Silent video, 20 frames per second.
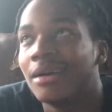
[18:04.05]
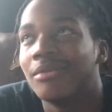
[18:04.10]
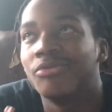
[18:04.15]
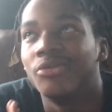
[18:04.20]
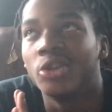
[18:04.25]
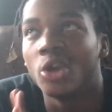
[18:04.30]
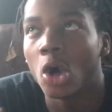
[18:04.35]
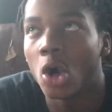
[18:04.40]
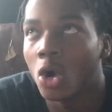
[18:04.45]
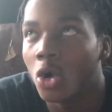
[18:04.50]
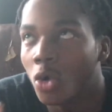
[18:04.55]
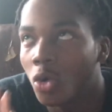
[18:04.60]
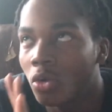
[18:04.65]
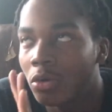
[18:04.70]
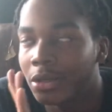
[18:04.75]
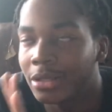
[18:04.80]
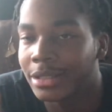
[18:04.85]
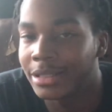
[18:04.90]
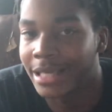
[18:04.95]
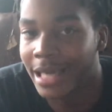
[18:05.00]

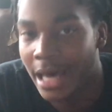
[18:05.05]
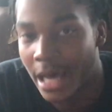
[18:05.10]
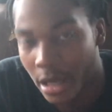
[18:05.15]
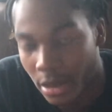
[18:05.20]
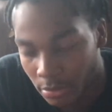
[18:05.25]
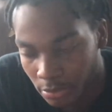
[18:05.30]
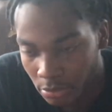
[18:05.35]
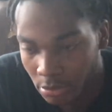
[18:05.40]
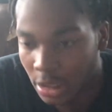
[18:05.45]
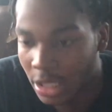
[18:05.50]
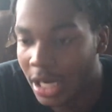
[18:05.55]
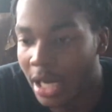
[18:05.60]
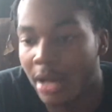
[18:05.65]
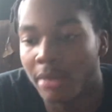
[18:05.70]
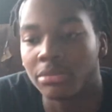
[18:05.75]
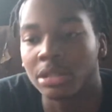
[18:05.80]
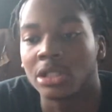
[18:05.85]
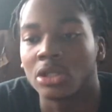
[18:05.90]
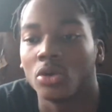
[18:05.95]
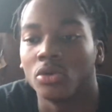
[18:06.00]
No cap.
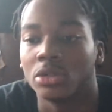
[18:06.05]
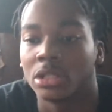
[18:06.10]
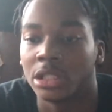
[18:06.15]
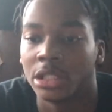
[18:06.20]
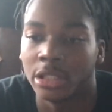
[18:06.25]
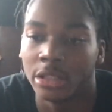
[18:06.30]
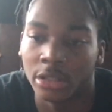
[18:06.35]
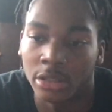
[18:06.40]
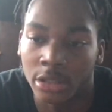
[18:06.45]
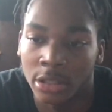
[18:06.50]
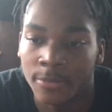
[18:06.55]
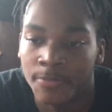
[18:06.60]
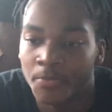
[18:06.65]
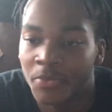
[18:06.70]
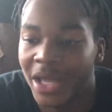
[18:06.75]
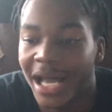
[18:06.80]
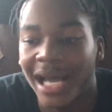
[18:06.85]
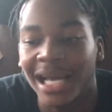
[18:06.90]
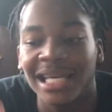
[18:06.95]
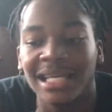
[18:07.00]
I'm so serious.
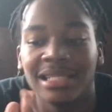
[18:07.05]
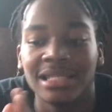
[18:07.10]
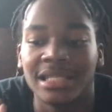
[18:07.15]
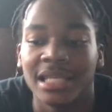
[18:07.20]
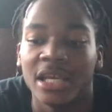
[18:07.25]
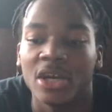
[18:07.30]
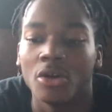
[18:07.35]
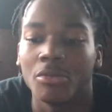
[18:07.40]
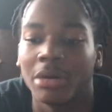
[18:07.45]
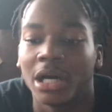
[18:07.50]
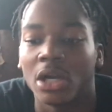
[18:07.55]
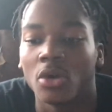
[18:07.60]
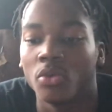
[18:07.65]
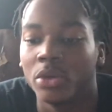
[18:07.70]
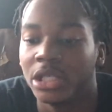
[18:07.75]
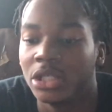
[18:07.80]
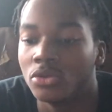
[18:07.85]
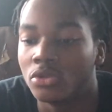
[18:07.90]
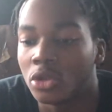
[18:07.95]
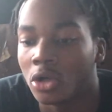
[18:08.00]
I can tell by the way
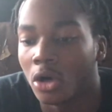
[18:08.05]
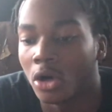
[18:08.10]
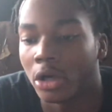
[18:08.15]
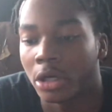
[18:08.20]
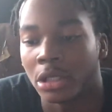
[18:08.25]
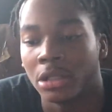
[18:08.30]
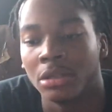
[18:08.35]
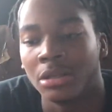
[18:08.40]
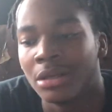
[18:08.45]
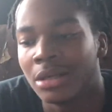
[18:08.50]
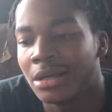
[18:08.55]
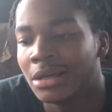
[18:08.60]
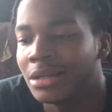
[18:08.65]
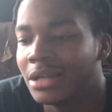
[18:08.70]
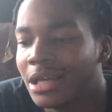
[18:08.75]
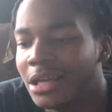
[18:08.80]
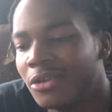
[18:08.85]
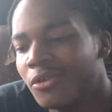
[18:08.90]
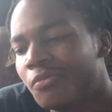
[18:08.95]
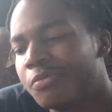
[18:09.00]
you talking
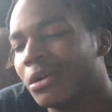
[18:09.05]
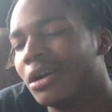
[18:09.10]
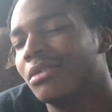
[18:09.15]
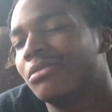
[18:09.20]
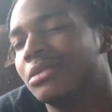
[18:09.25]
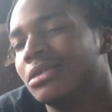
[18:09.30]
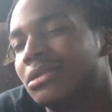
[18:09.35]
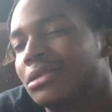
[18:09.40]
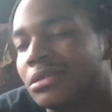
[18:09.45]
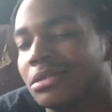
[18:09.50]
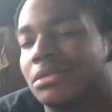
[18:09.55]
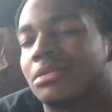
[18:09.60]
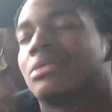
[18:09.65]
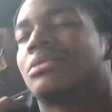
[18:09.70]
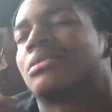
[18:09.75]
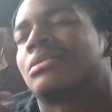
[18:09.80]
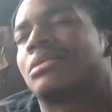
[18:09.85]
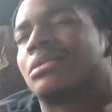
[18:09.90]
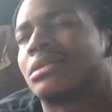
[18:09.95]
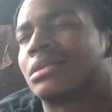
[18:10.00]
that you probably
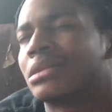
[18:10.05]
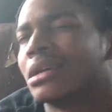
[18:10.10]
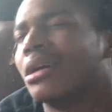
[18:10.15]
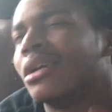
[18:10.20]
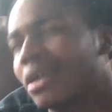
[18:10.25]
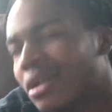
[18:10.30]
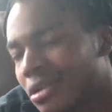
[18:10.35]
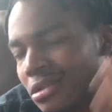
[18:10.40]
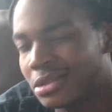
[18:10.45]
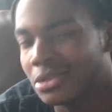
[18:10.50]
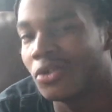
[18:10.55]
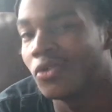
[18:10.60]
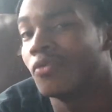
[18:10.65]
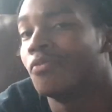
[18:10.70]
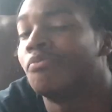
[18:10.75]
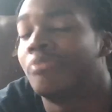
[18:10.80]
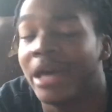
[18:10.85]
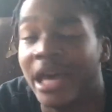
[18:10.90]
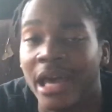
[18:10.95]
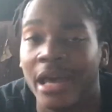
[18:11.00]
just suck
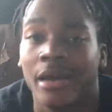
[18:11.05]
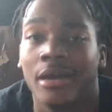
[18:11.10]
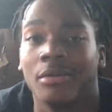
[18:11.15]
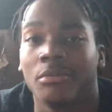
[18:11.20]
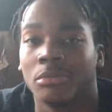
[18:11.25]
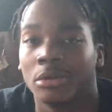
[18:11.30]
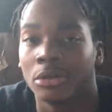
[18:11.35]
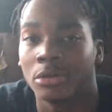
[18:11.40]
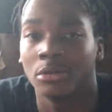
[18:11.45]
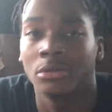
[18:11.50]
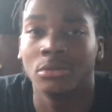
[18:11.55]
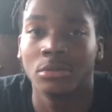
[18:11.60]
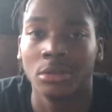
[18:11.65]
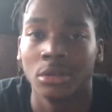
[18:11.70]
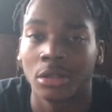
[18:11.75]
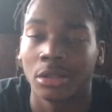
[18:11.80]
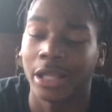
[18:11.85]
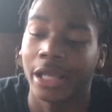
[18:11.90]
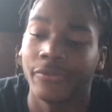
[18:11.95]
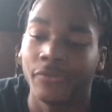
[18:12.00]
so bad, bro.
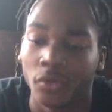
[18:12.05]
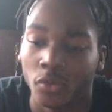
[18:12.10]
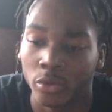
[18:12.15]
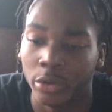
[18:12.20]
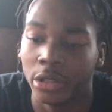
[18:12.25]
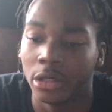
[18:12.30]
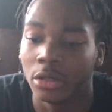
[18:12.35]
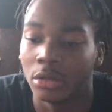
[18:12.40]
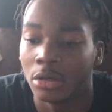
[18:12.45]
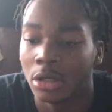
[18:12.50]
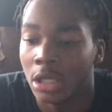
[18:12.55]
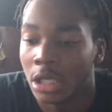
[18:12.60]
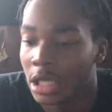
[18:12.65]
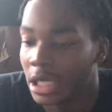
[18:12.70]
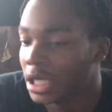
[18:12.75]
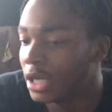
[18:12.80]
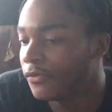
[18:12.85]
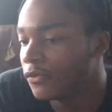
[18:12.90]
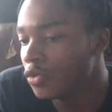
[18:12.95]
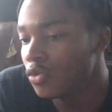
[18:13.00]
Like for real.
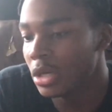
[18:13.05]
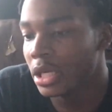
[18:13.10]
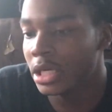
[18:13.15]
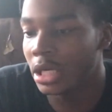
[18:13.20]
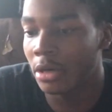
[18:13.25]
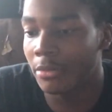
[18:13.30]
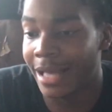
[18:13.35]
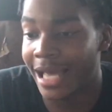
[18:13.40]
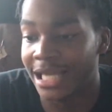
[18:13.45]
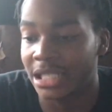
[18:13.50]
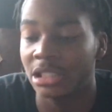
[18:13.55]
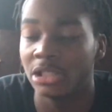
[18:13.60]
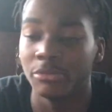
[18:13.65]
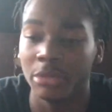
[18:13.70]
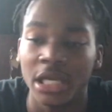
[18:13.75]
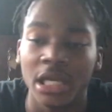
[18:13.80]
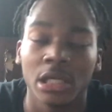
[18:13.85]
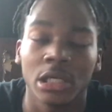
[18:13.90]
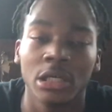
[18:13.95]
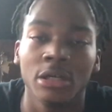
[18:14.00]
And if you end up actually
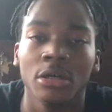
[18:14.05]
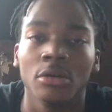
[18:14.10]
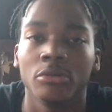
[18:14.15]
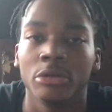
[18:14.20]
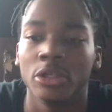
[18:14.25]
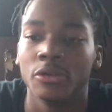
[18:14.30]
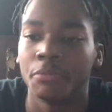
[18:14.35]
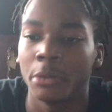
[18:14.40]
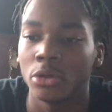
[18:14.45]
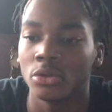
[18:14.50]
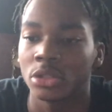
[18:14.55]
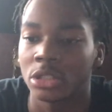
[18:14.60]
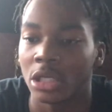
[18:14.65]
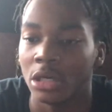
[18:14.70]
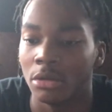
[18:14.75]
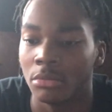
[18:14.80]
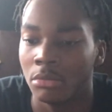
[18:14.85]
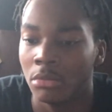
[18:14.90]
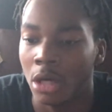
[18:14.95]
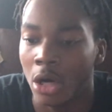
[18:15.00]
being good when you post
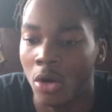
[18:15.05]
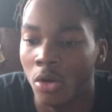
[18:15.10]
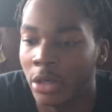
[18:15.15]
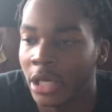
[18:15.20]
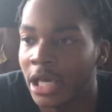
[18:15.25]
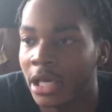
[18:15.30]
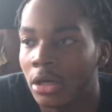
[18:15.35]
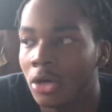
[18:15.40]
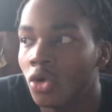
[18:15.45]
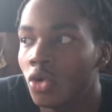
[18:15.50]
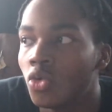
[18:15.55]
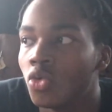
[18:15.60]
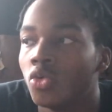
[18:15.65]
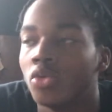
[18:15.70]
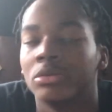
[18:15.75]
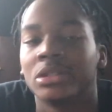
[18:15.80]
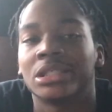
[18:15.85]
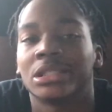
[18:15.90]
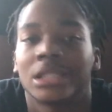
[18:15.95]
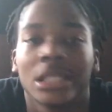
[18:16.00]
something, okay, cool.
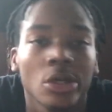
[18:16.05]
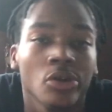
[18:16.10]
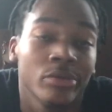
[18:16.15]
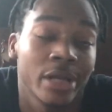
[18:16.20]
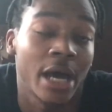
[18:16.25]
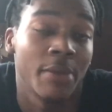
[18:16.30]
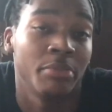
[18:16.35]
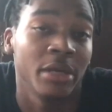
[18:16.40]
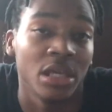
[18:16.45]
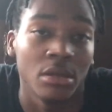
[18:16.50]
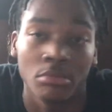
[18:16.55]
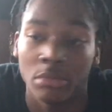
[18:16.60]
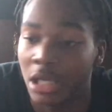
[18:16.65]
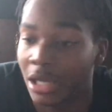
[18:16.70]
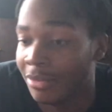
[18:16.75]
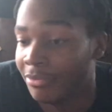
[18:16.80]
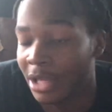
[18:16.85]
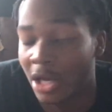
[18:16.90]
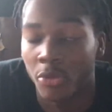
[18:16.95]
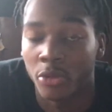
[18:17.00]
Still not beating me.
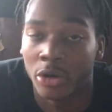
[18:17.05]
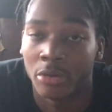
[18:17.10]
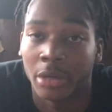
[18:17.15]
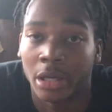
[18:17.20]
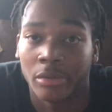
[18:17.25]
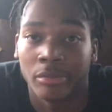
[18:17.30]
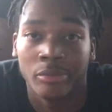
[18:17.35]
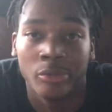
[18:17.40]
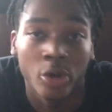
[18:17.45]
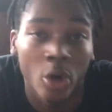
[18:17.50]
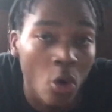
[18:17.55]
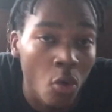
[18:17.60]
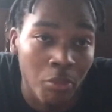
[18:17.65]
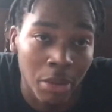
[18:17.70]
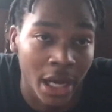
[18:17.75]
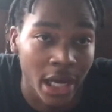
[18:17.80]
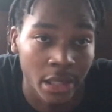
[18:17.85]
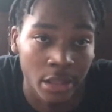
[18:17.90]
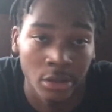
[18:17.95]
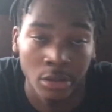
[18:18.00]
I'm not worried about
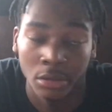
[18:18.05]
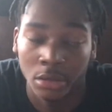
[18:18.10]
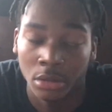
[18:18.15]
nobody.